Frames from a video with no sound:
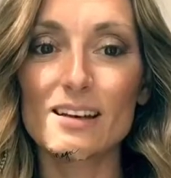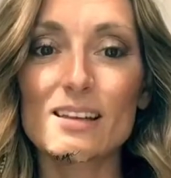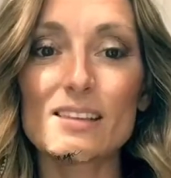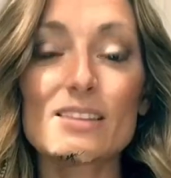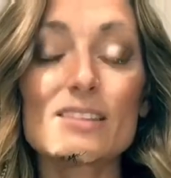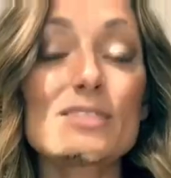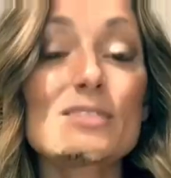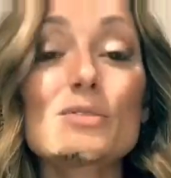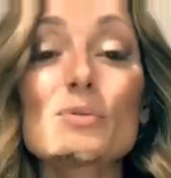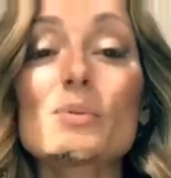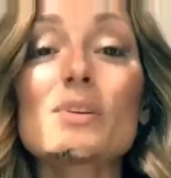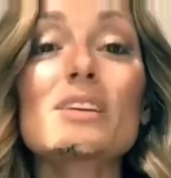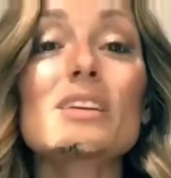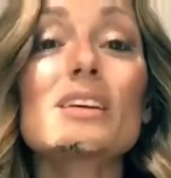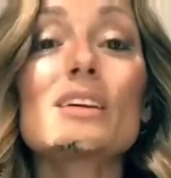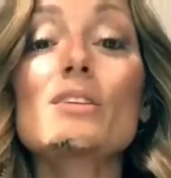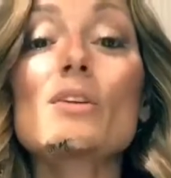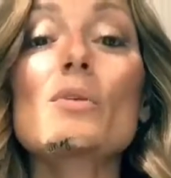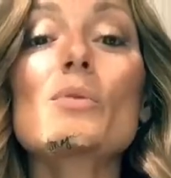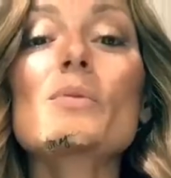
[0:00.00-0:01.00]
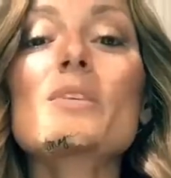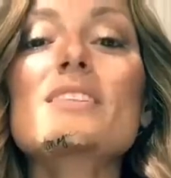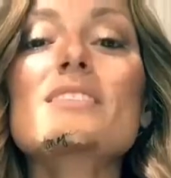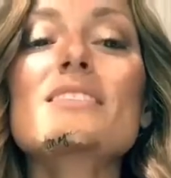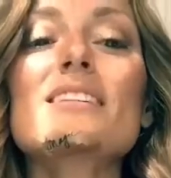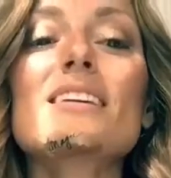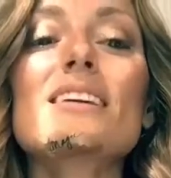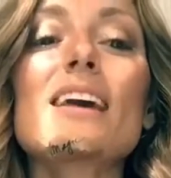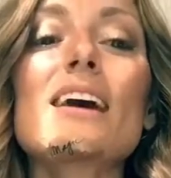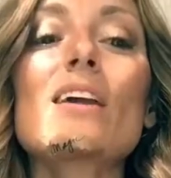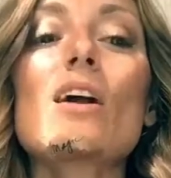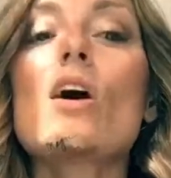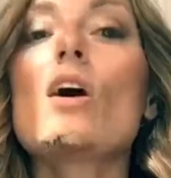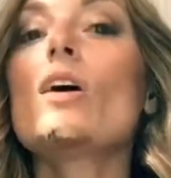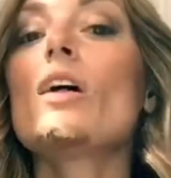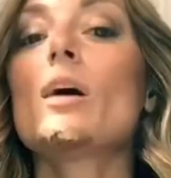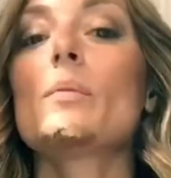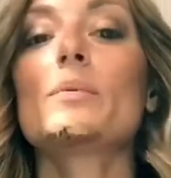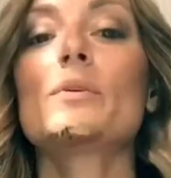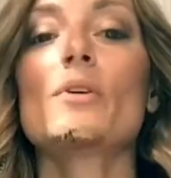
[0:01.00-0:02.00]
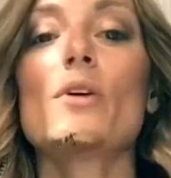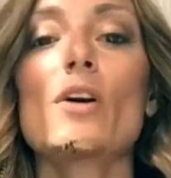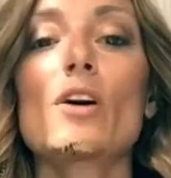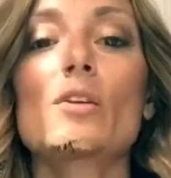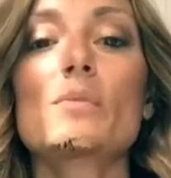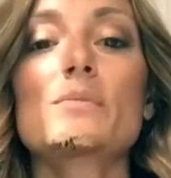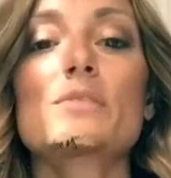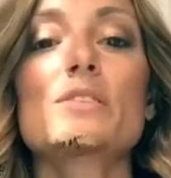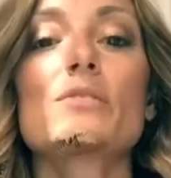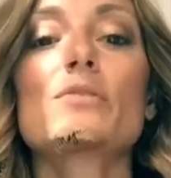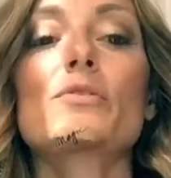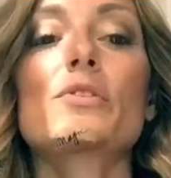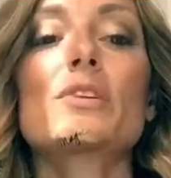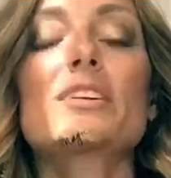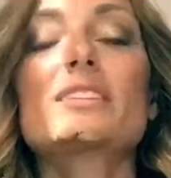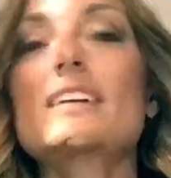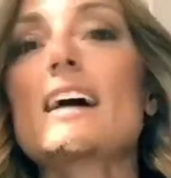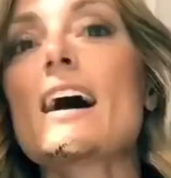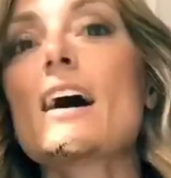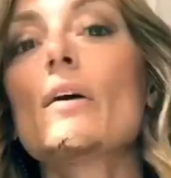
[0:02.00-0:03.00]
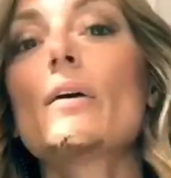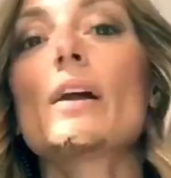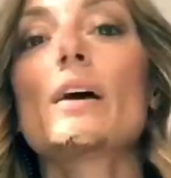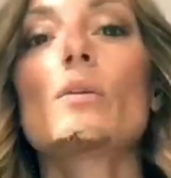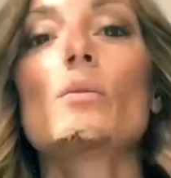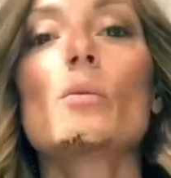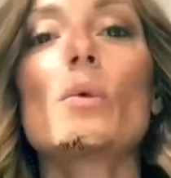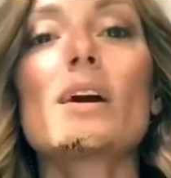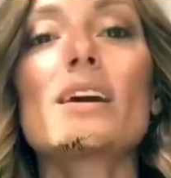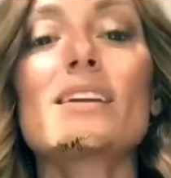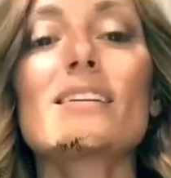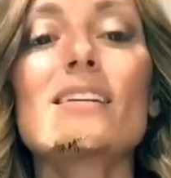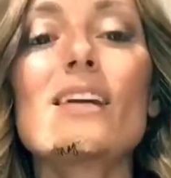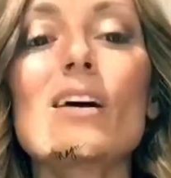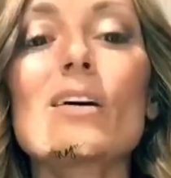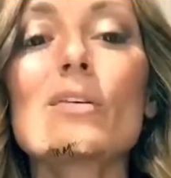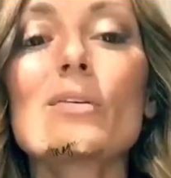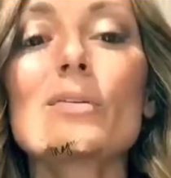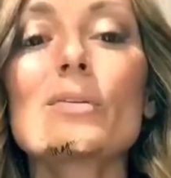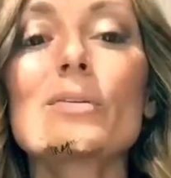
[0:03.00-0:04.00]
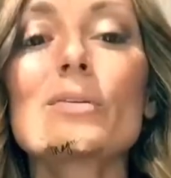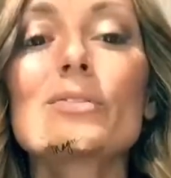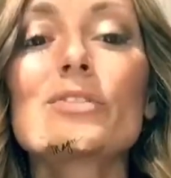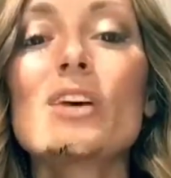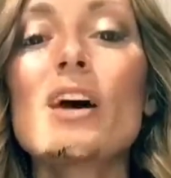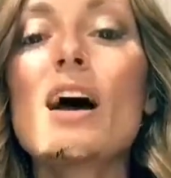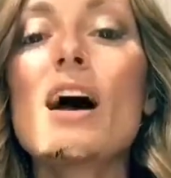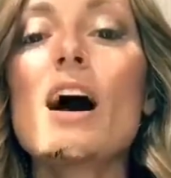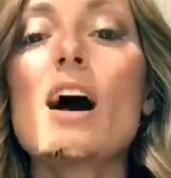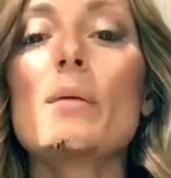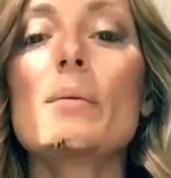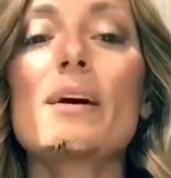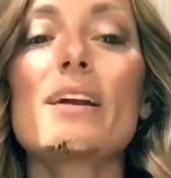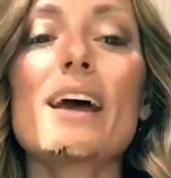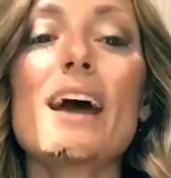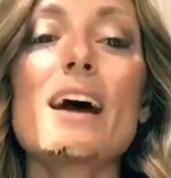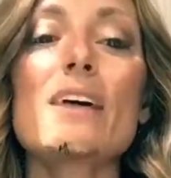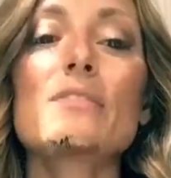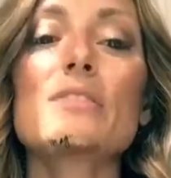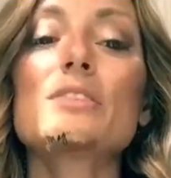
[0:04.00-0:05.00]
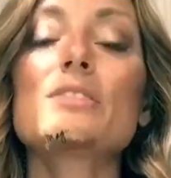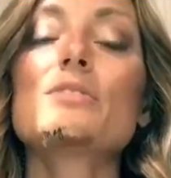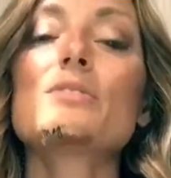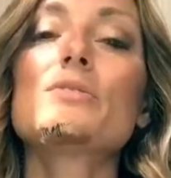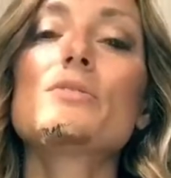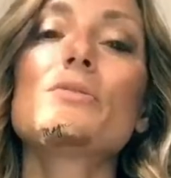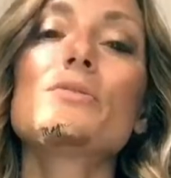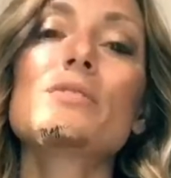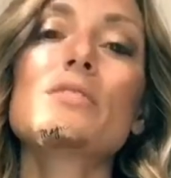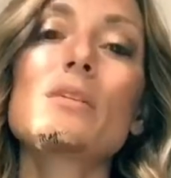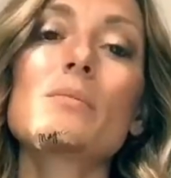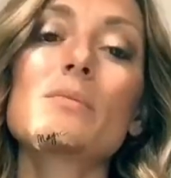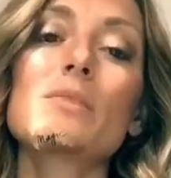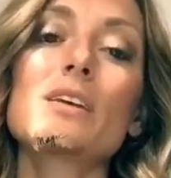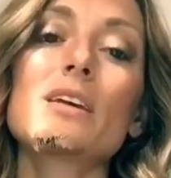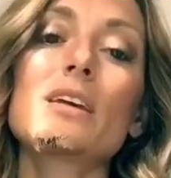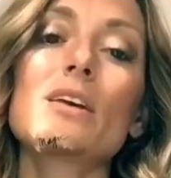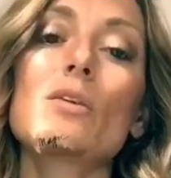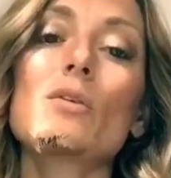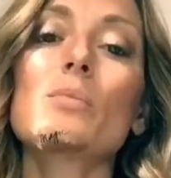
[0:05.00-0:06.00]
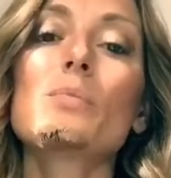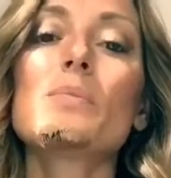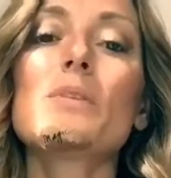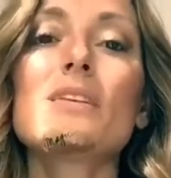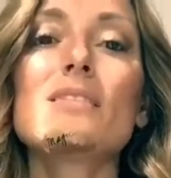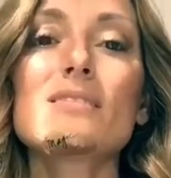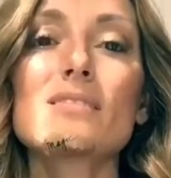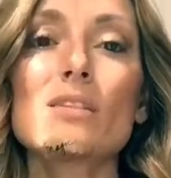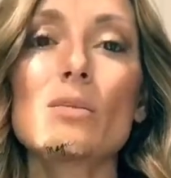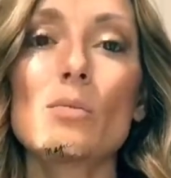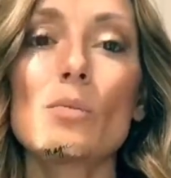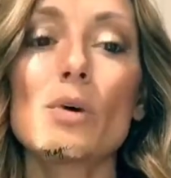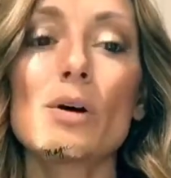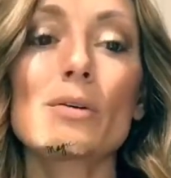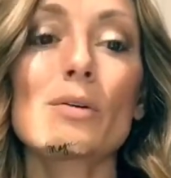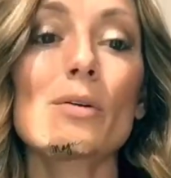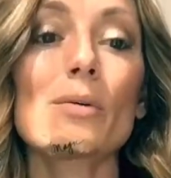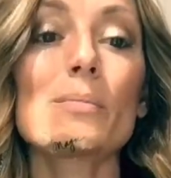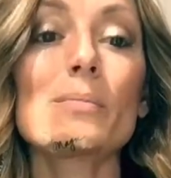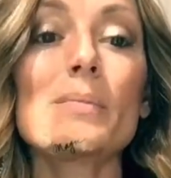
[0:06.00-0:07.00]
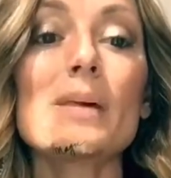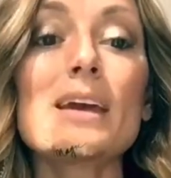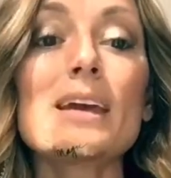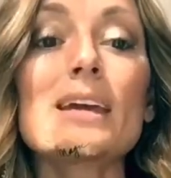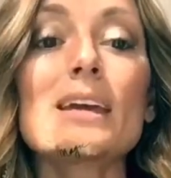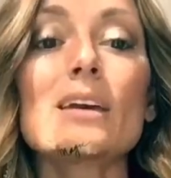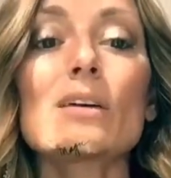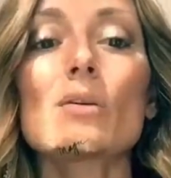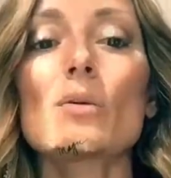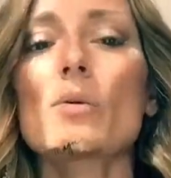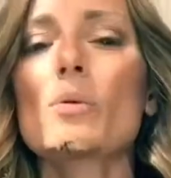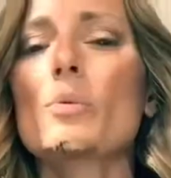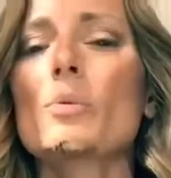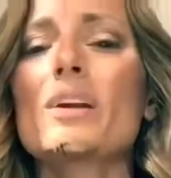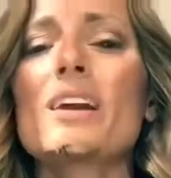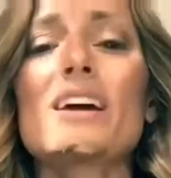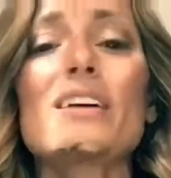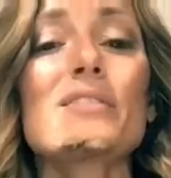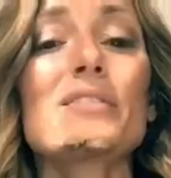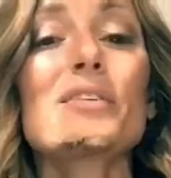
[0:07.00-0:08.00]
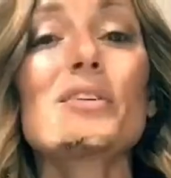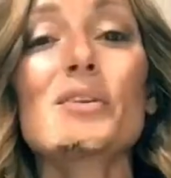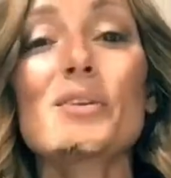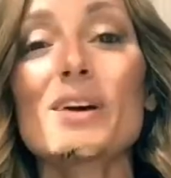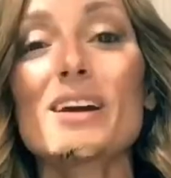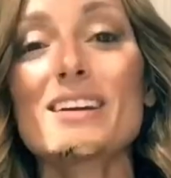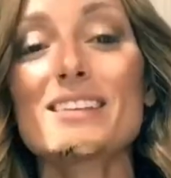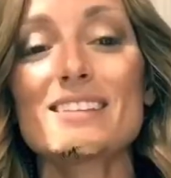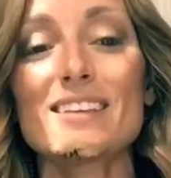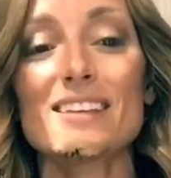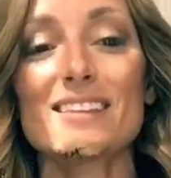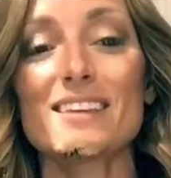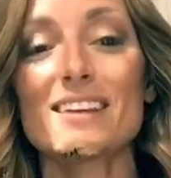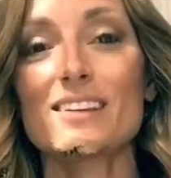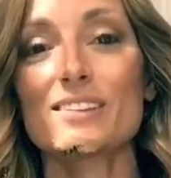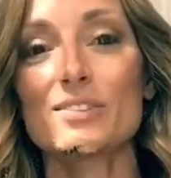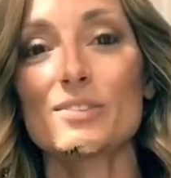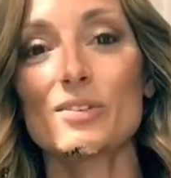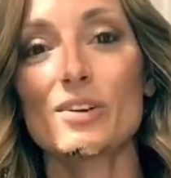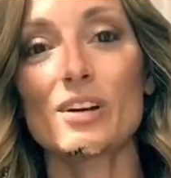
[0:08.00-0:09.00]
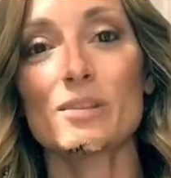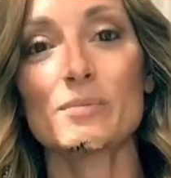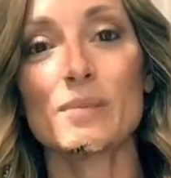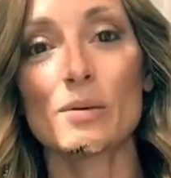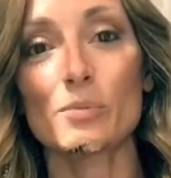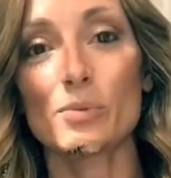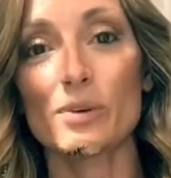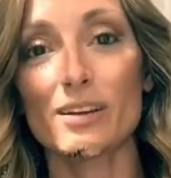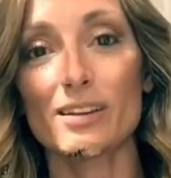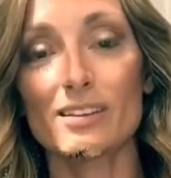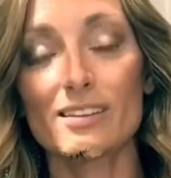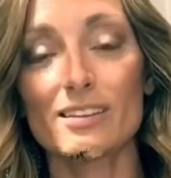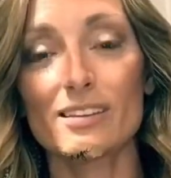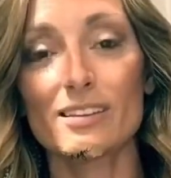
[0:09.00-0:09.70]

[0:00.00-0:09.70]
There's really no reason to get all up in arms and freaked out and white knuckles about having to do something or be someone or make it or whatever crazy things you come up with.